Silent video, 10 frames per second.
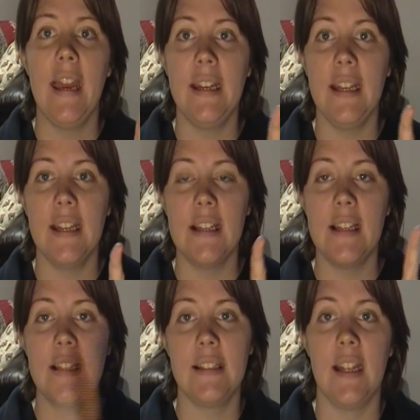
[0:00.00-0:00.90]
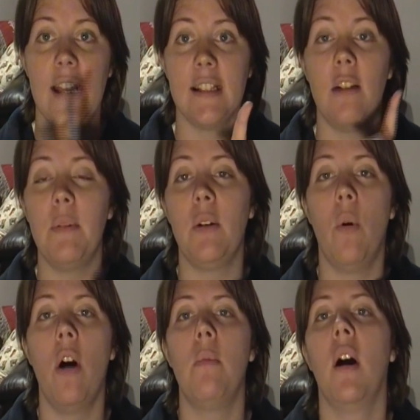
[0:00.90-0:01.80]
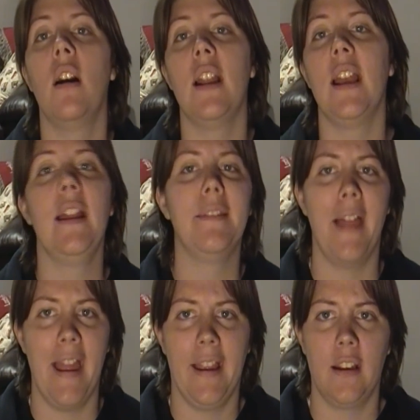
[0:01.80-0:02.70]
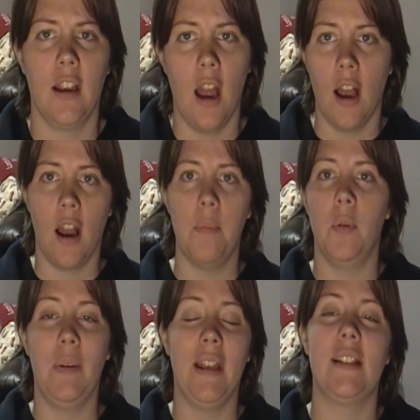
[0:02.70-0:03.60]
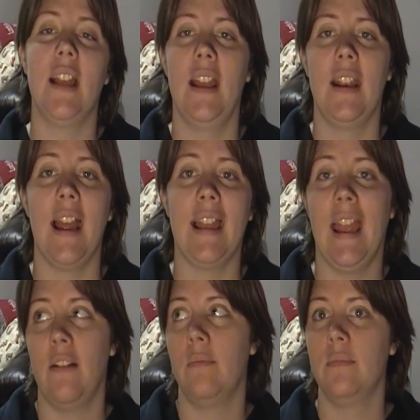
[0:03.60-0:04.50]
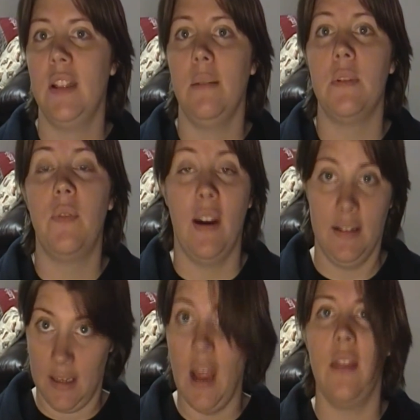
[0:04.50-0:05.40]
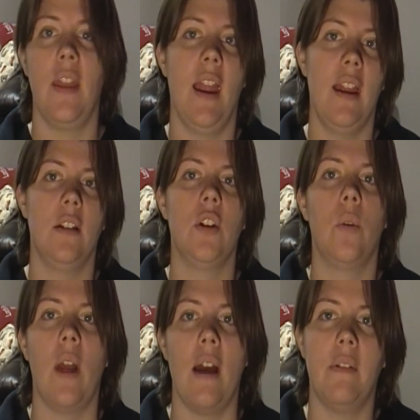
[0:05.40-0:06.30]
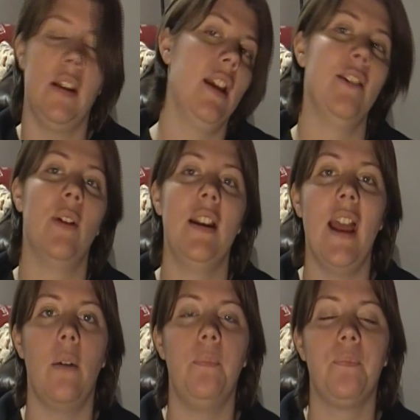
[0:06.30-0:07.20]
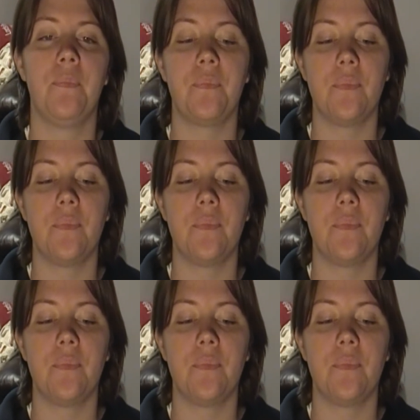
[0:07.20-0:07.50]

It is, it has not been at Walmart in like a couple weeks, and I can't seem to find it, and they don't have any in right now.